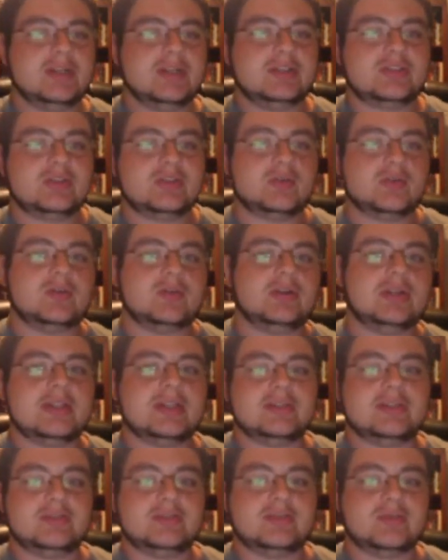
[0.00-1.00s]
sword
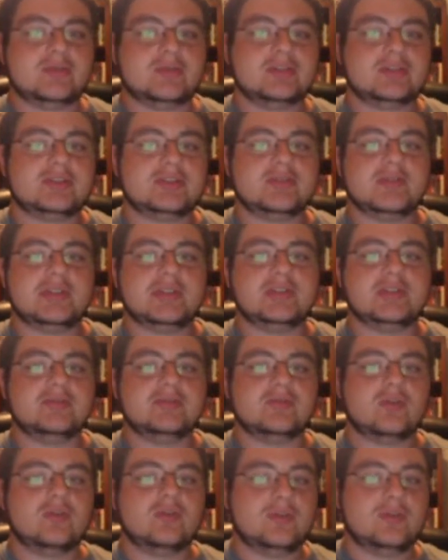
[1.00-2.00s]
and sorcery
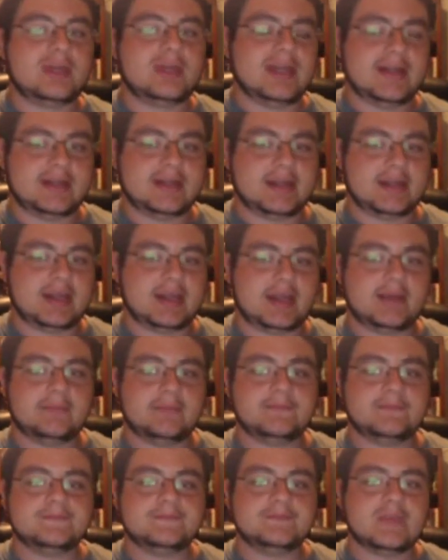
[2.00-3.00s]
role-playing
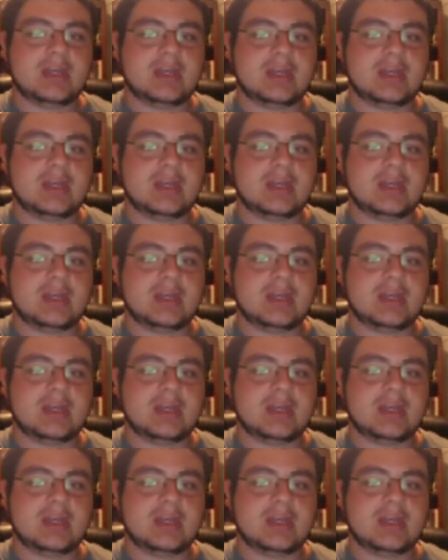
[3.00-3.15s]
game